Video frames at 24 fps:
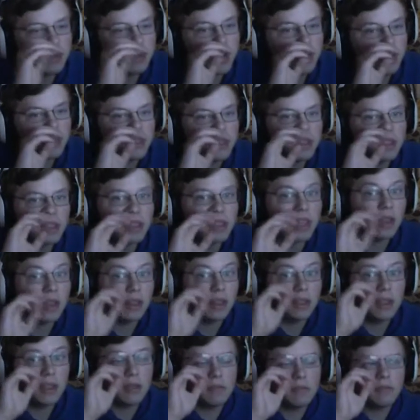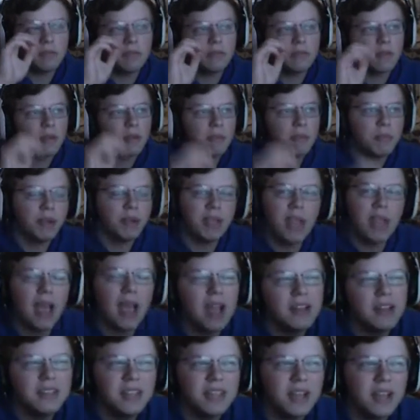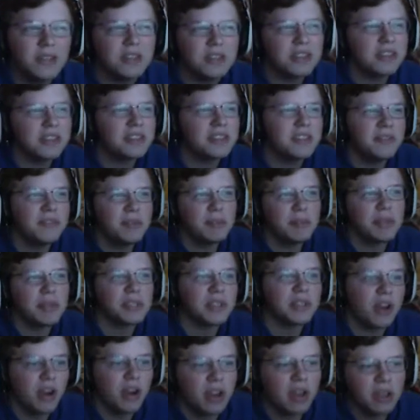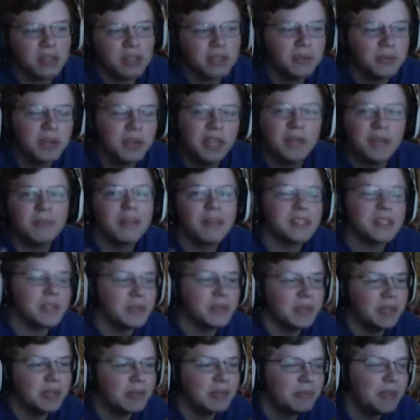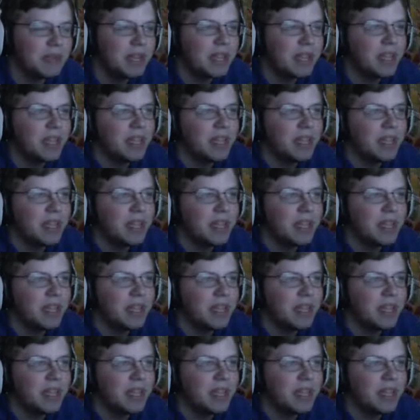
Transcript: I mean, other than killing him, but honestly, I don't think that's even the best target because I want to keep messing with him.